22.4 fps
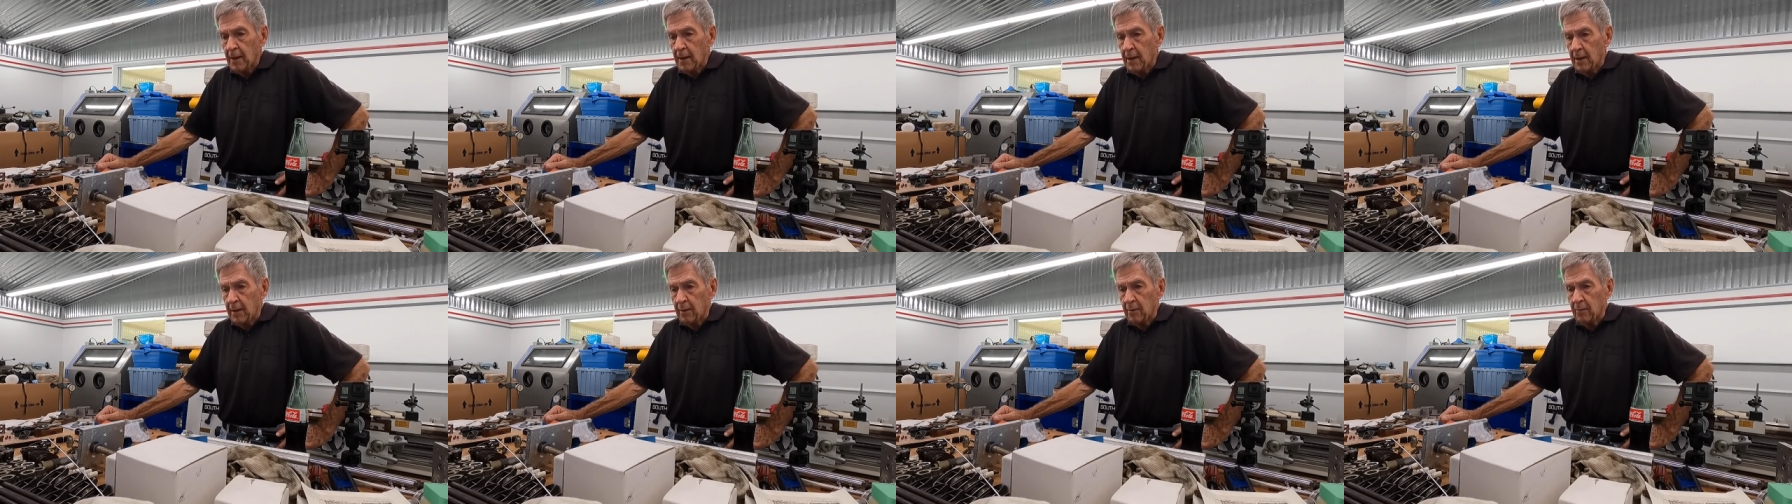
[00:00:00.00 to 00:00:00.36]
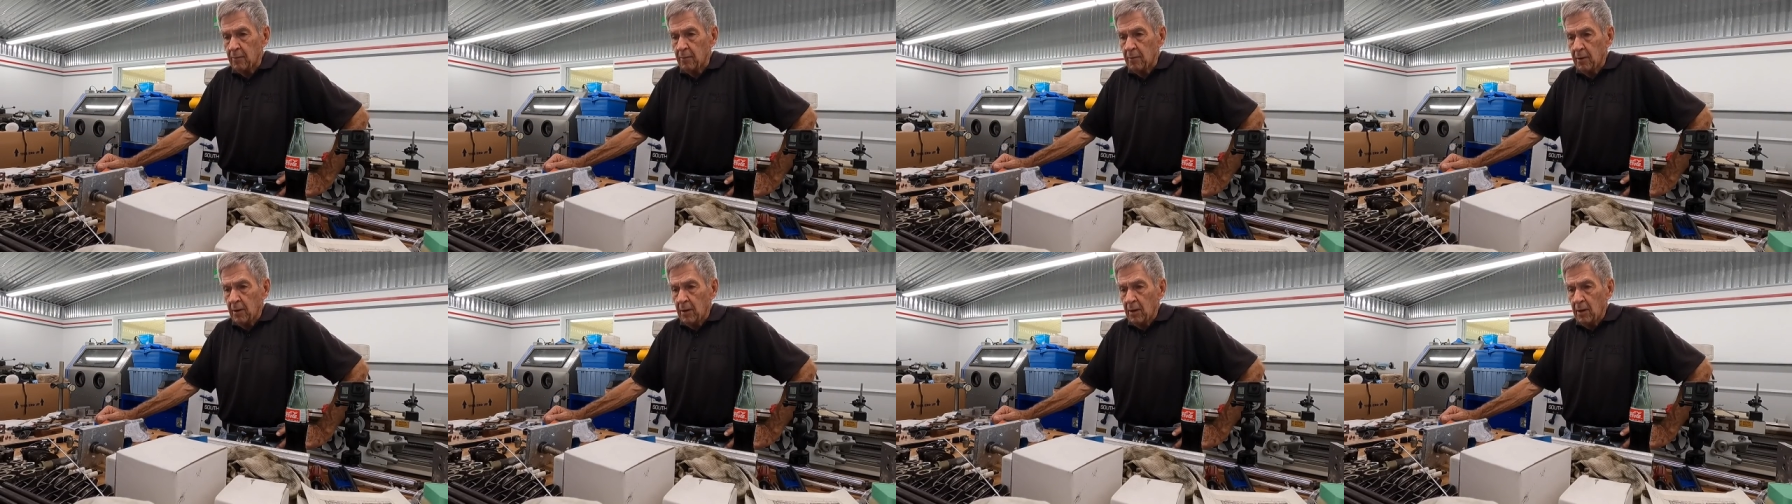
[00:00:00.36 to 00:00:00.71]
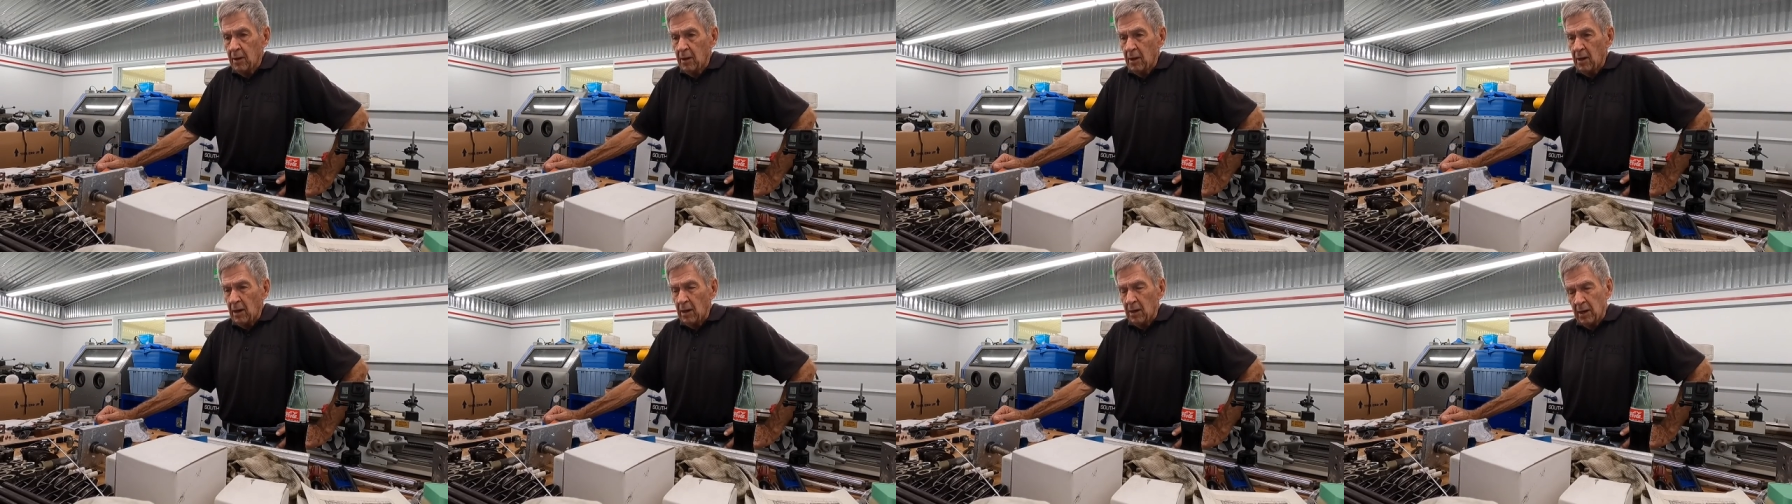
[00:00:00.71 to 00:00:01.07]
And
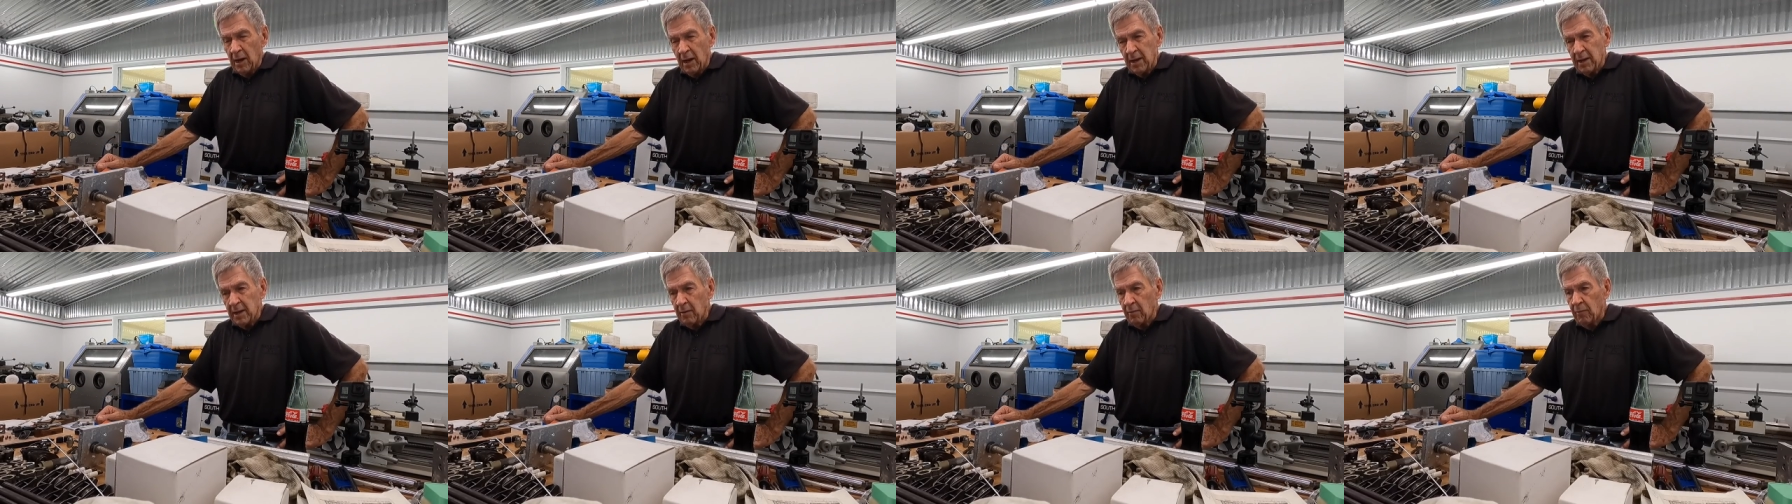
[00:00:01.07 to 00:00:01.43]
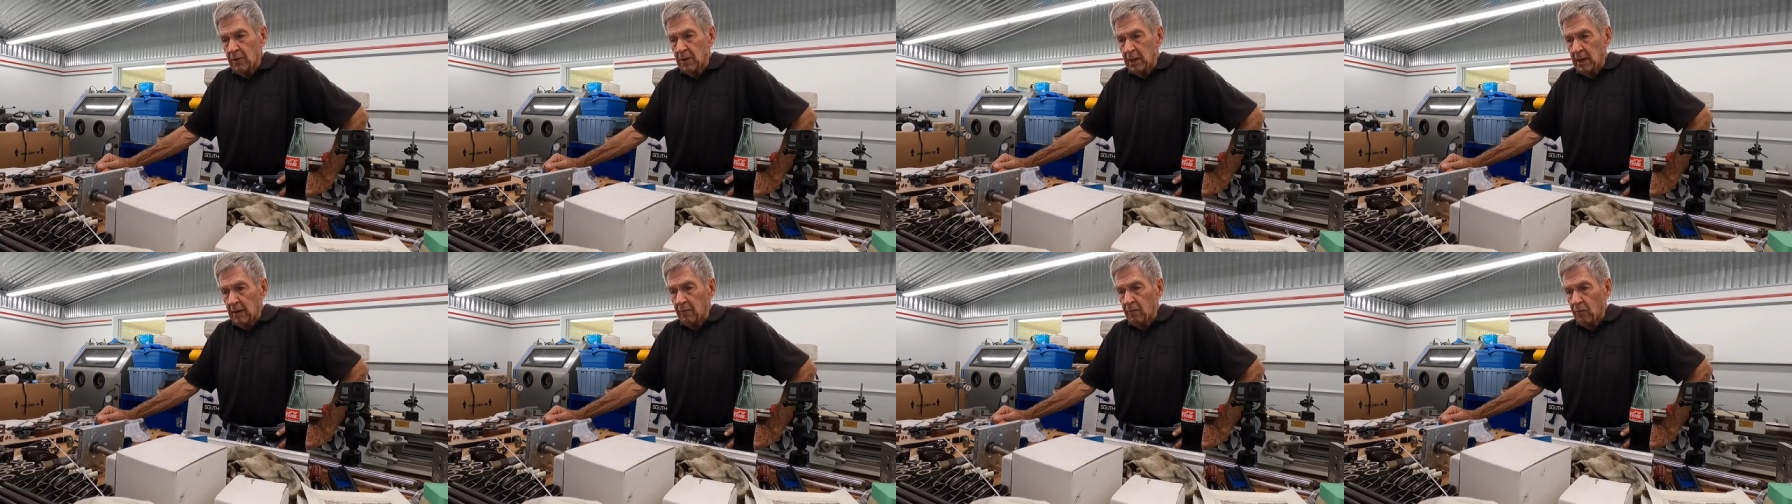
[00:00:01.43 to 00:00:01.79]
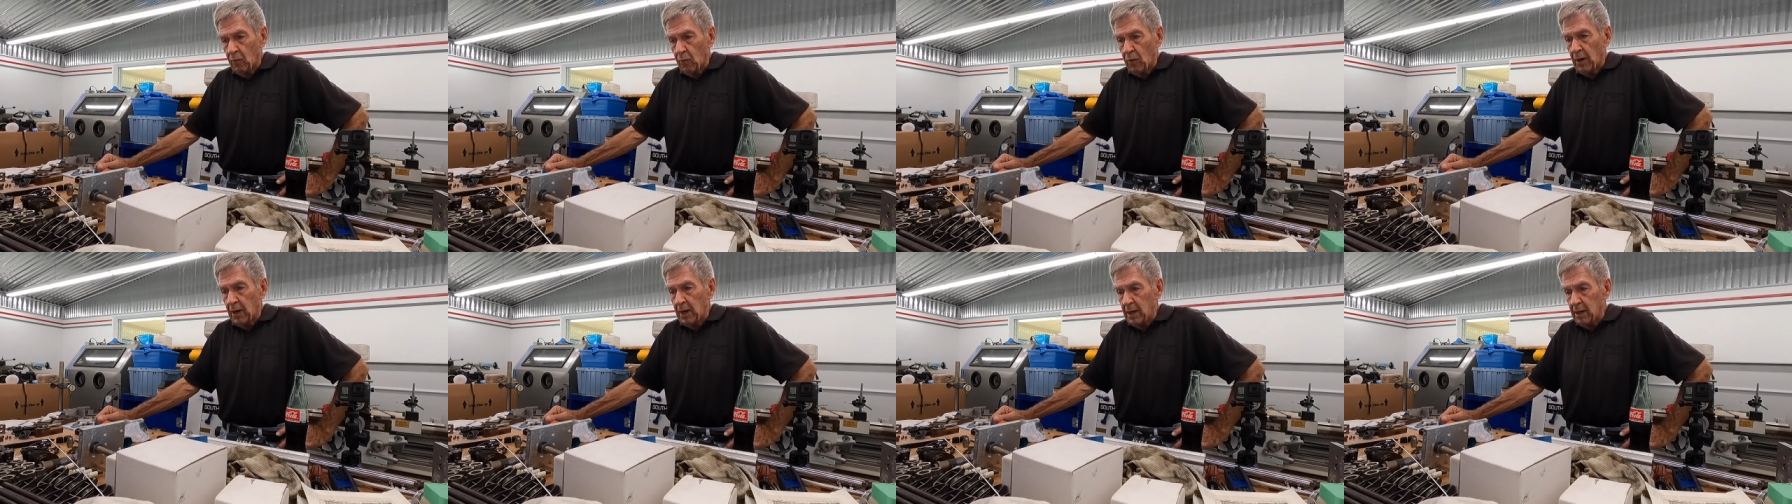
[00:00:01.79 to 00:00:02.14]
a lot of that we gave
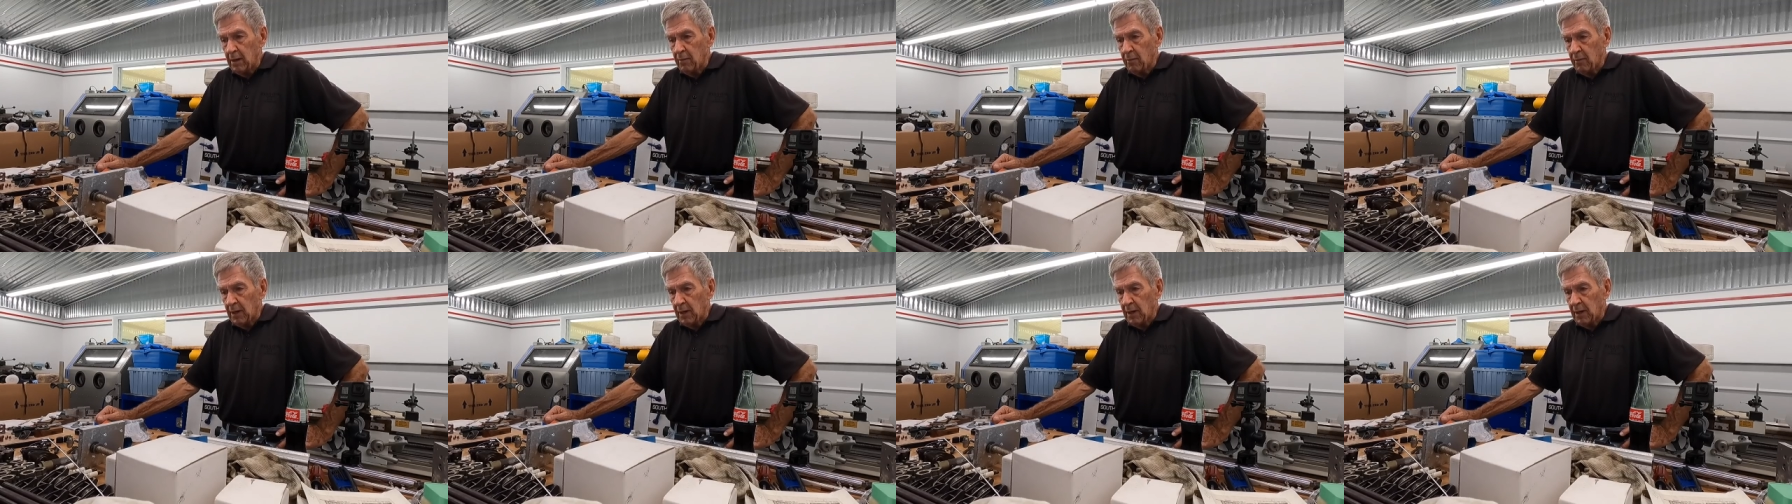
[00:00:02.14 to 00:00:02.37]
away.